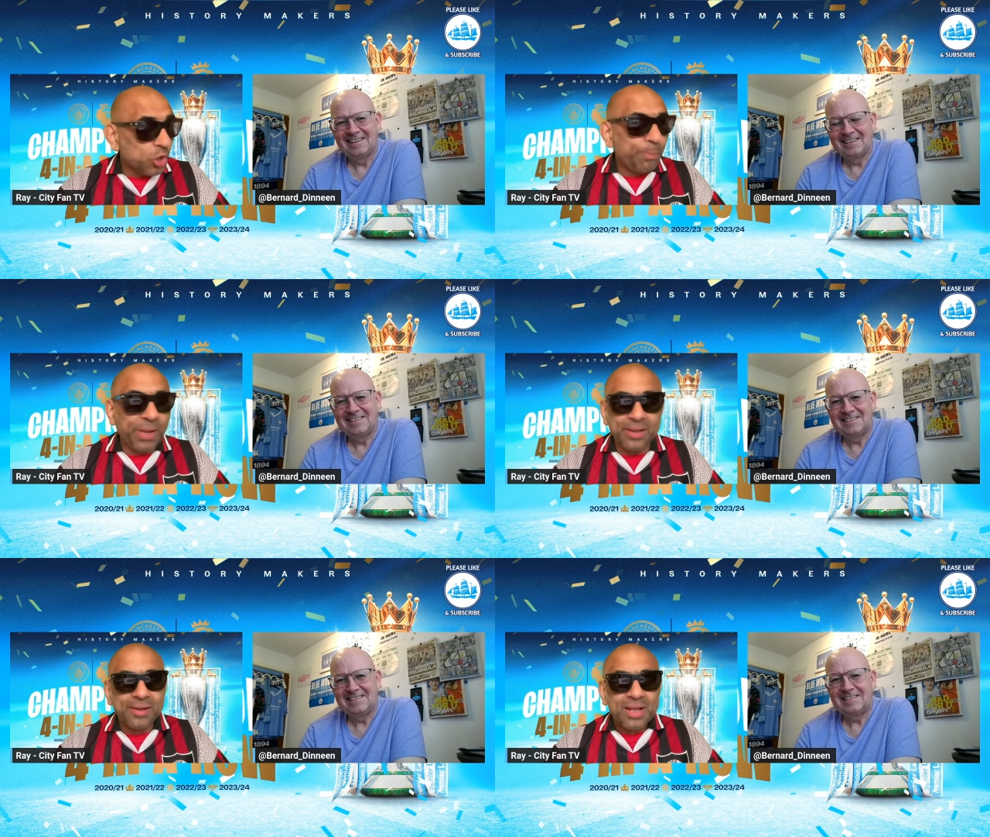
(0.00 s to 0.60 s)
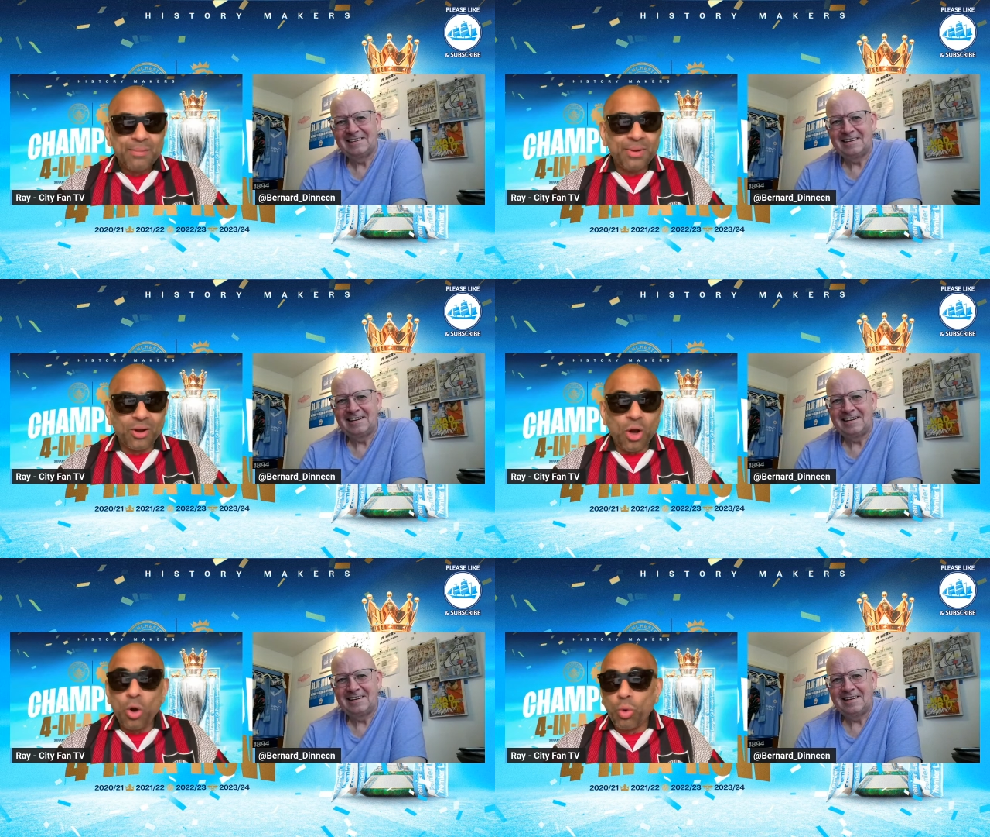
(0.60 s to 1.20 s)
Speaker 1: be
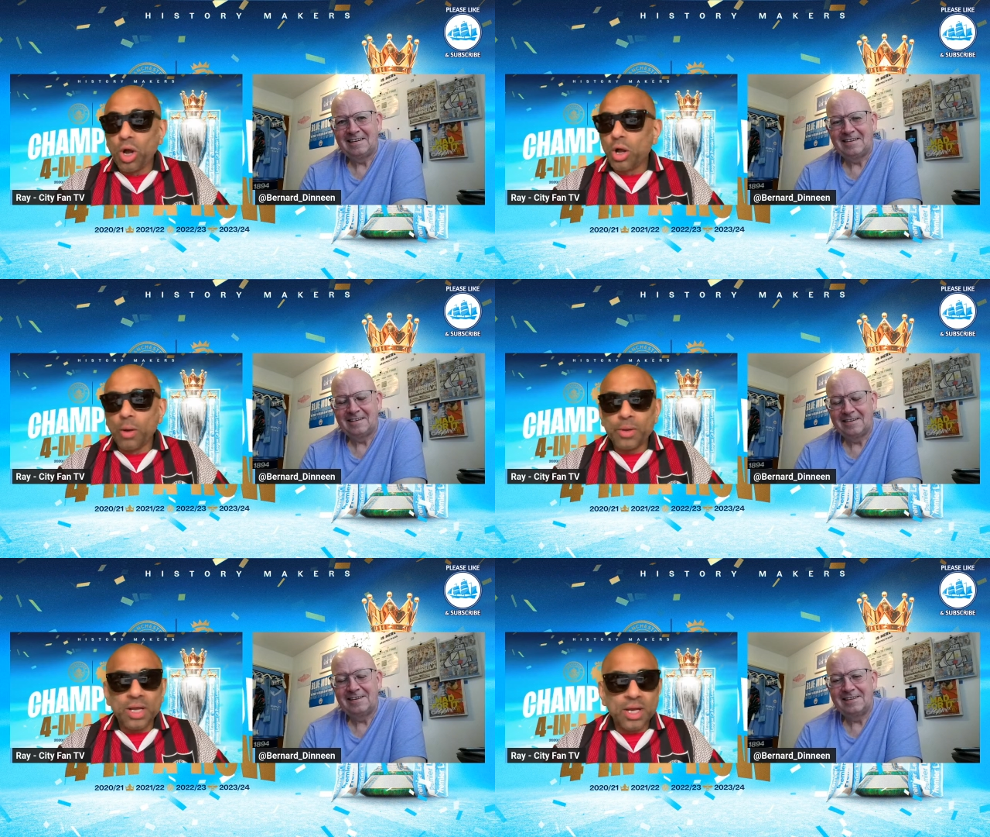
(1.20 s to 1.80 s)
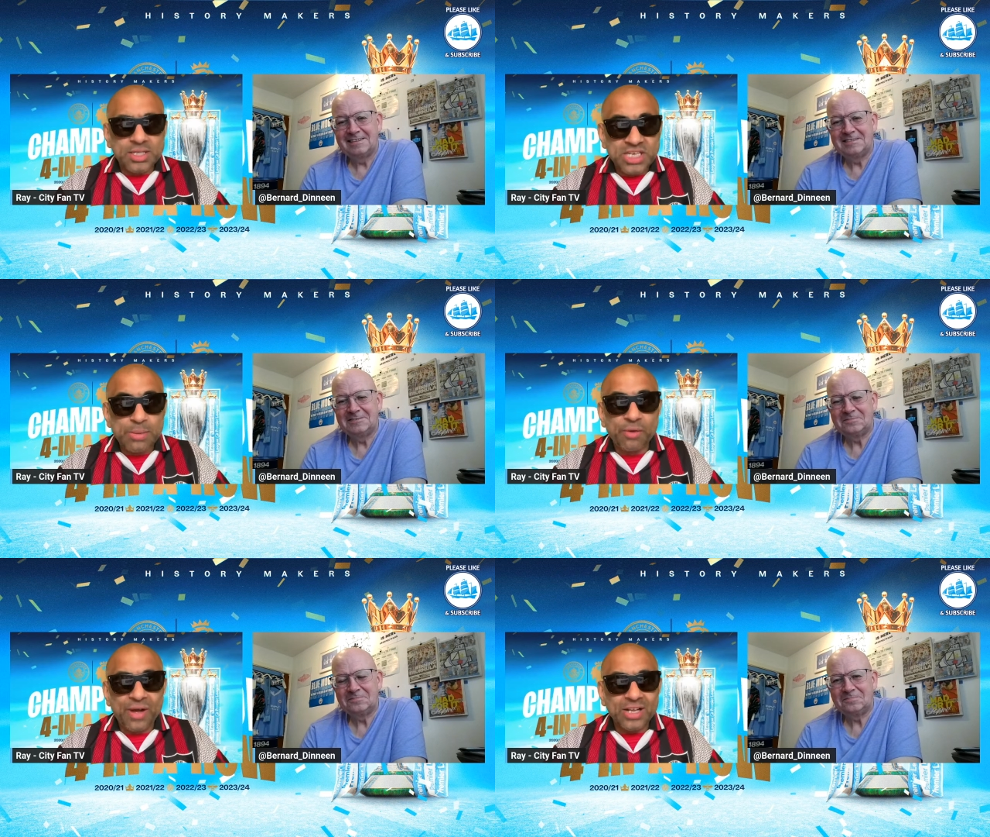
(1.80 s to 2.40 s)
or a team
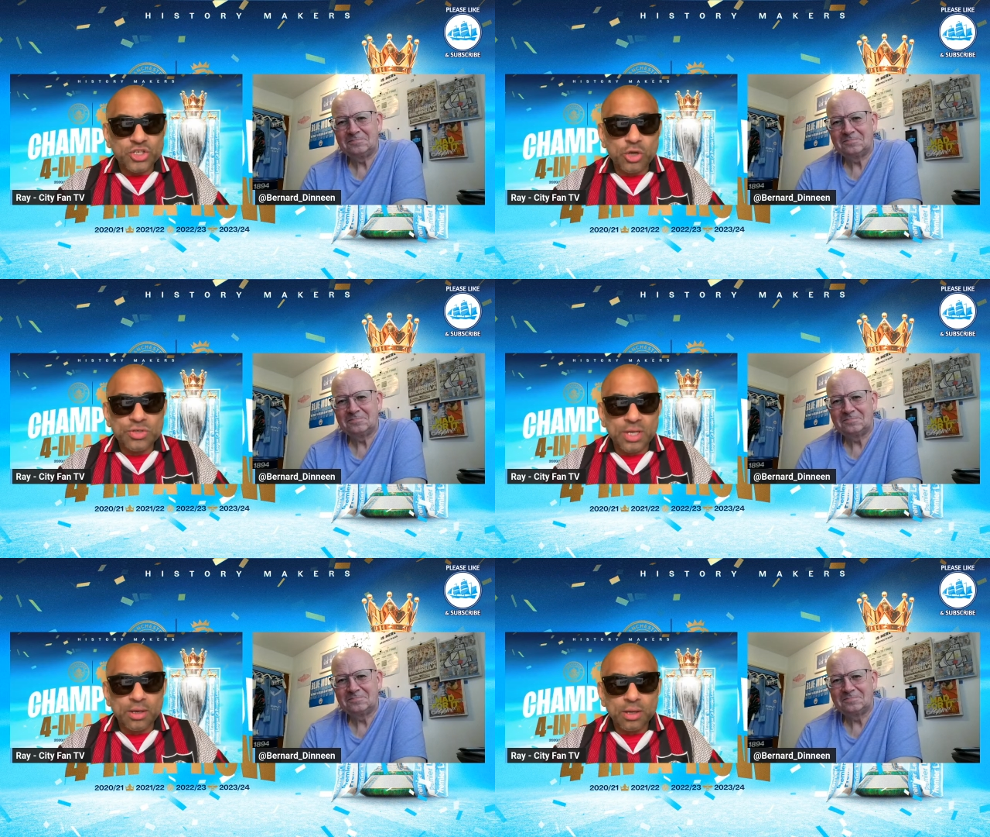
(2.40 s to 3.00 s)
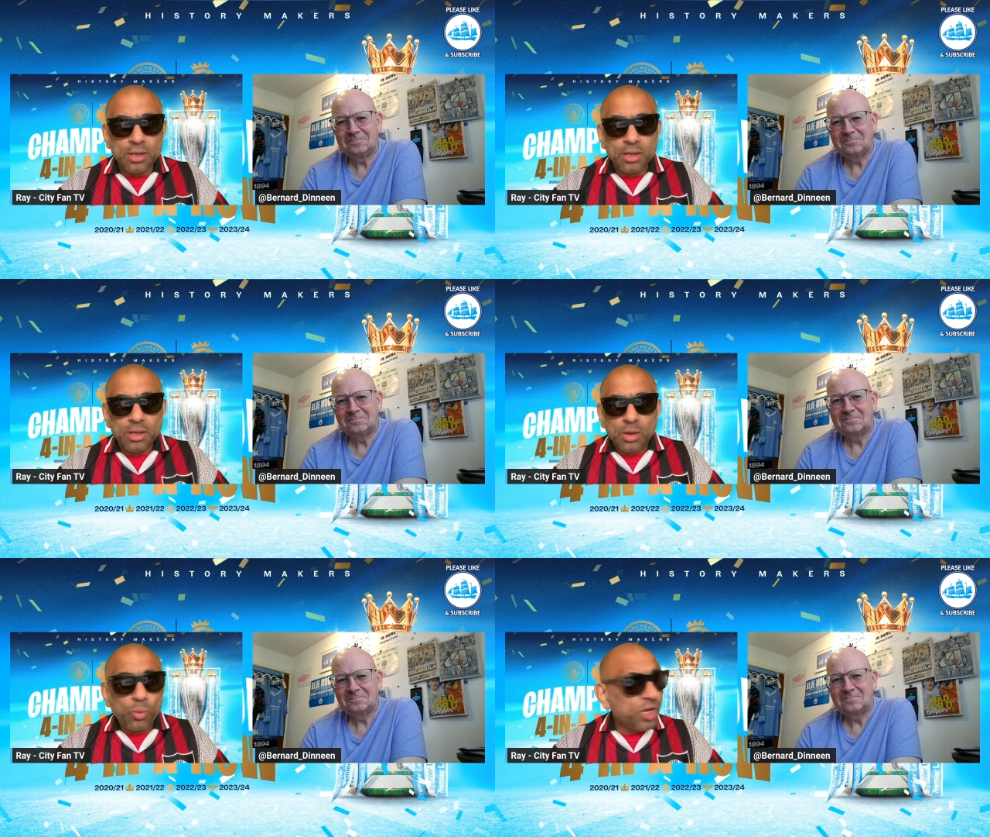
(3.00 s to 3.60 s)
of our choosing.
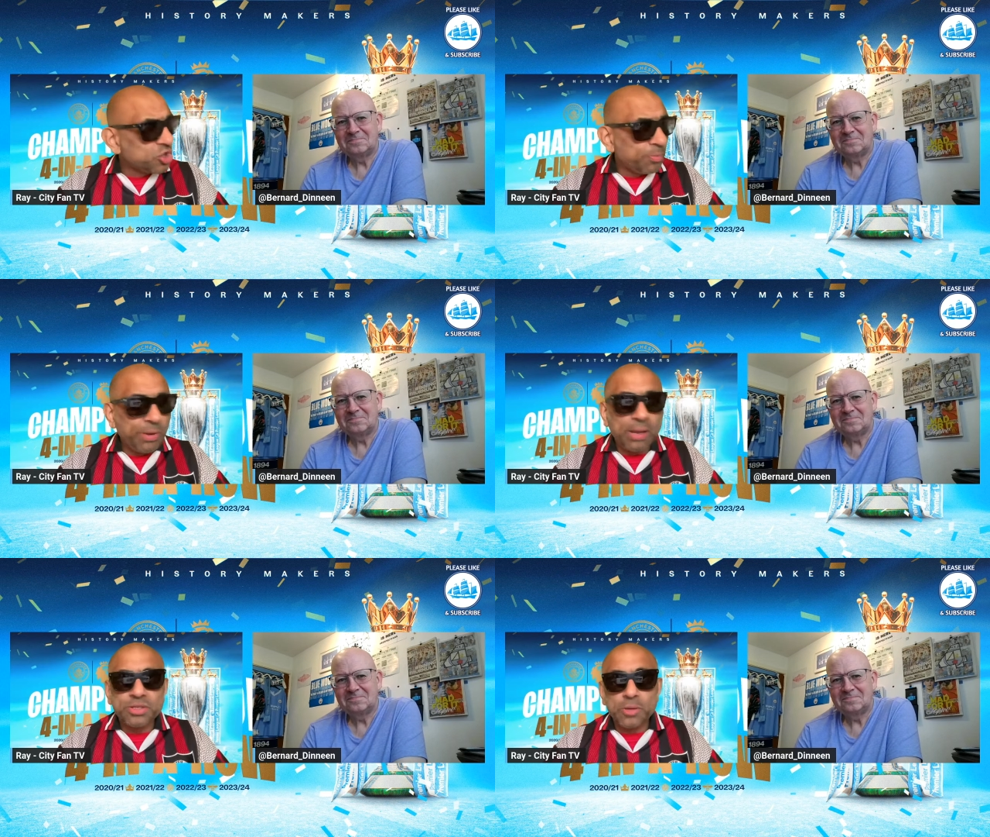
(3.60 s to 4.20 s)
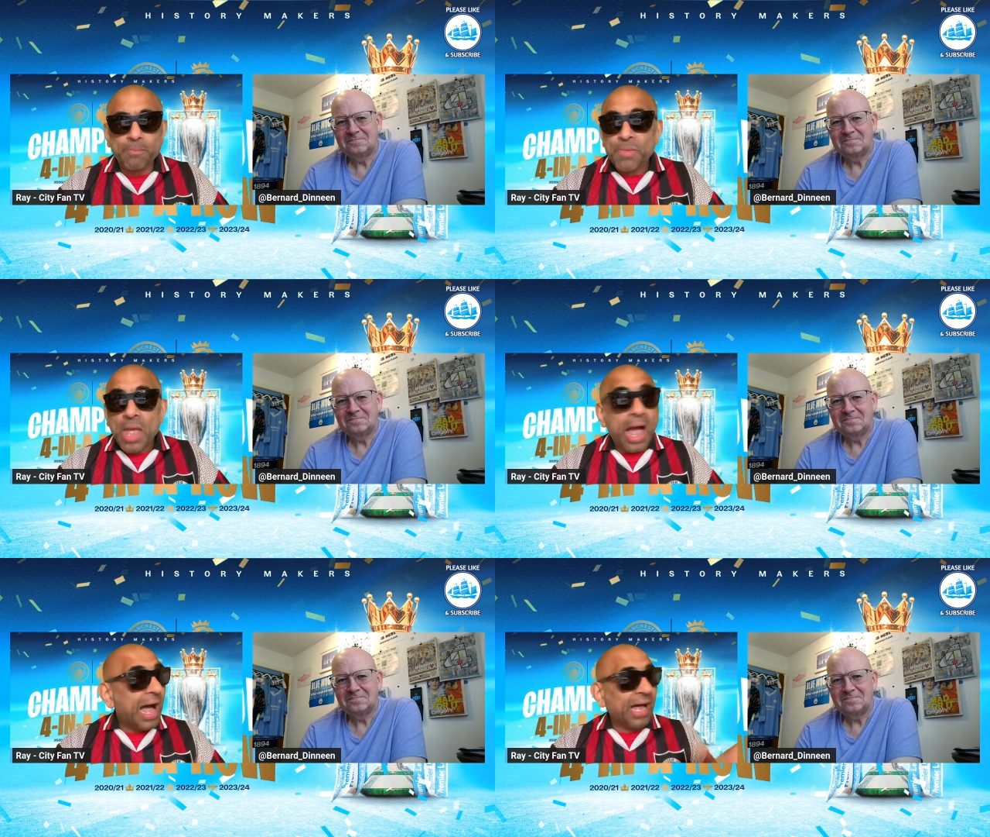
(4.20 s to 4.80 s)
We should be able to
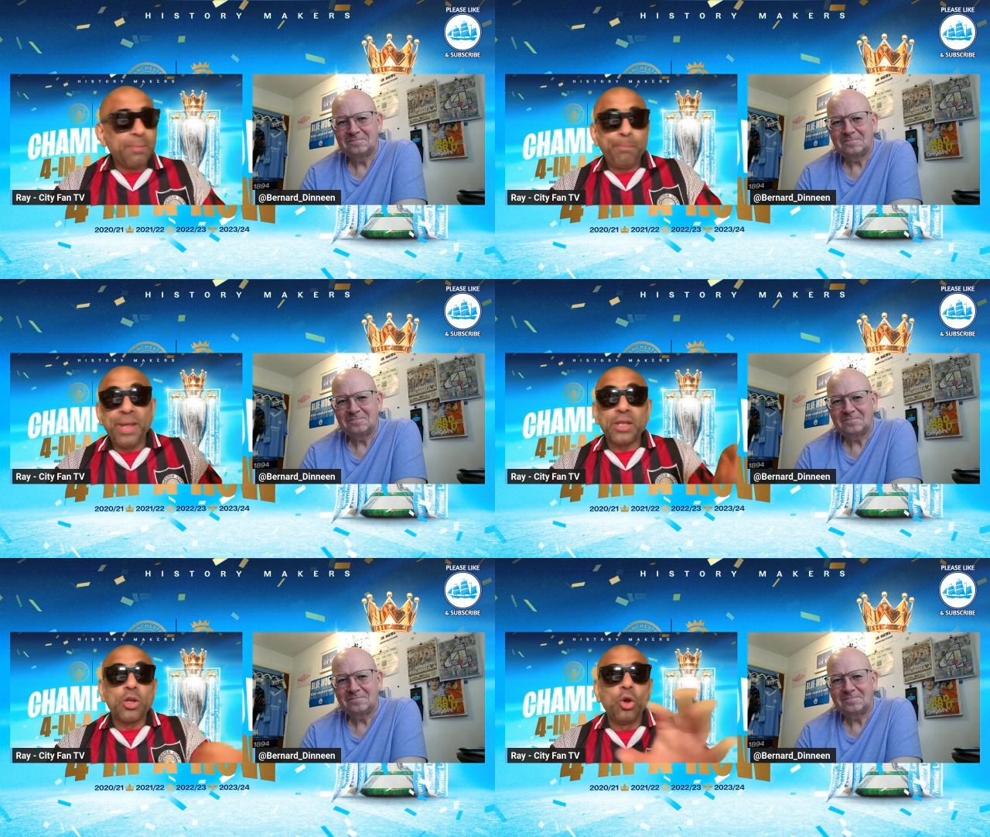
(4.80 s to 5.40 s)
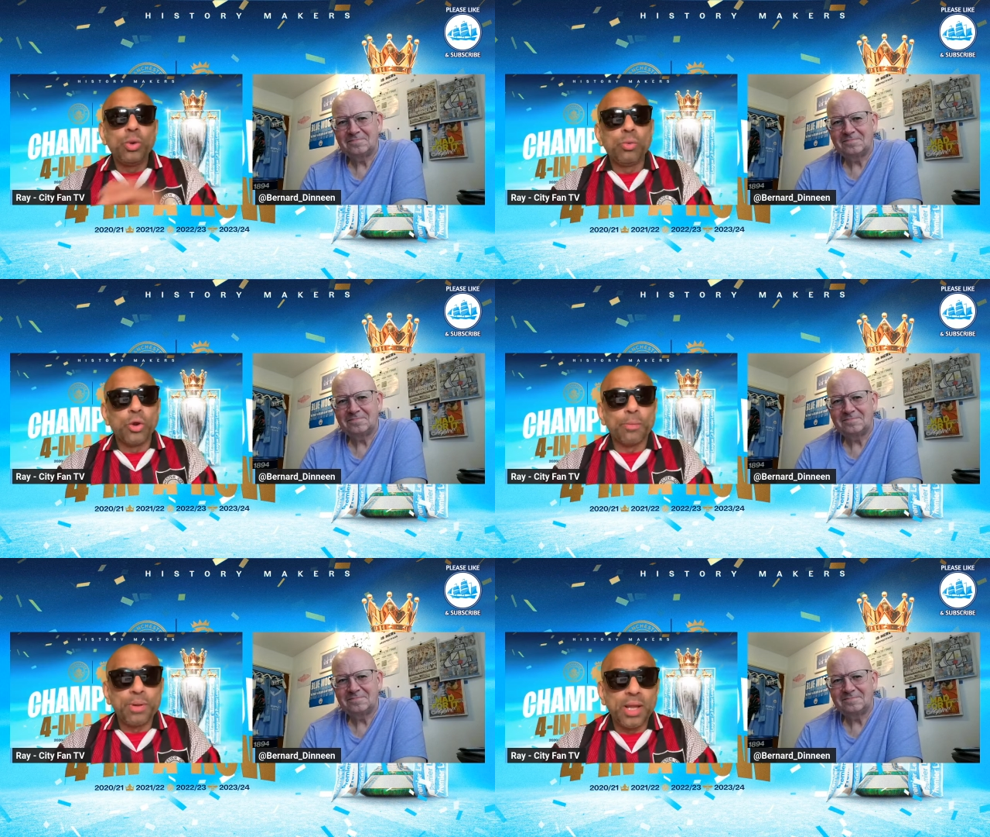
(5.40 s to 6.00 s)
handpick who we want to
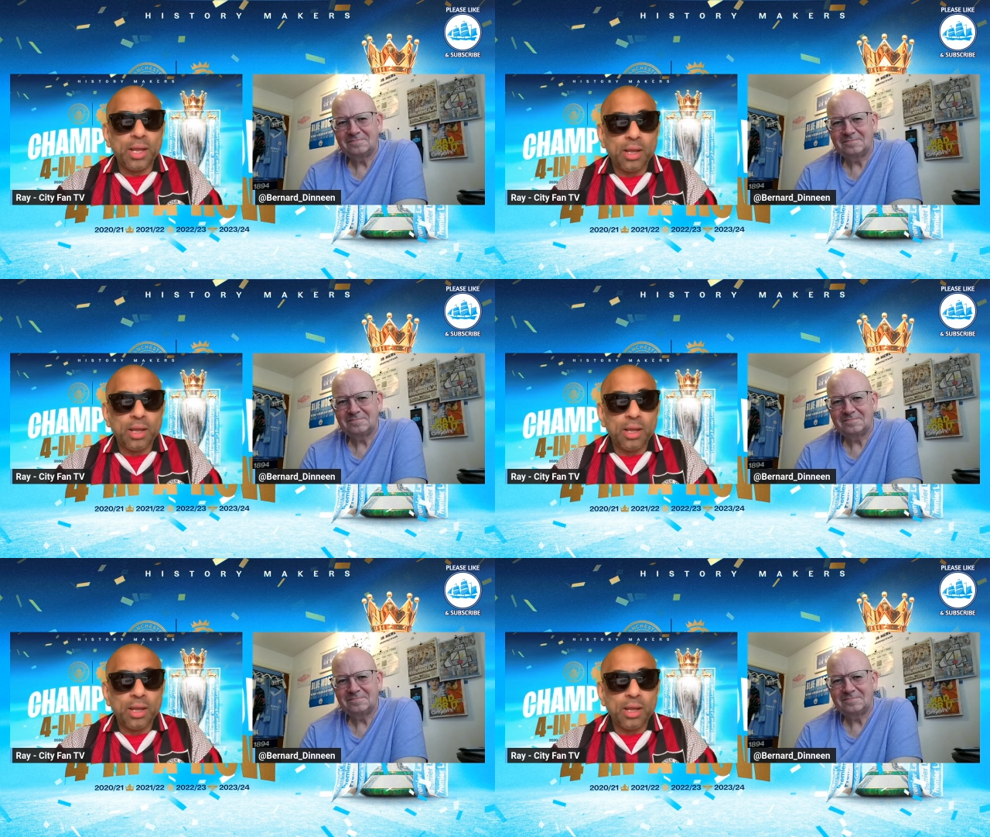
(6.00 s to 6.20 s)
play.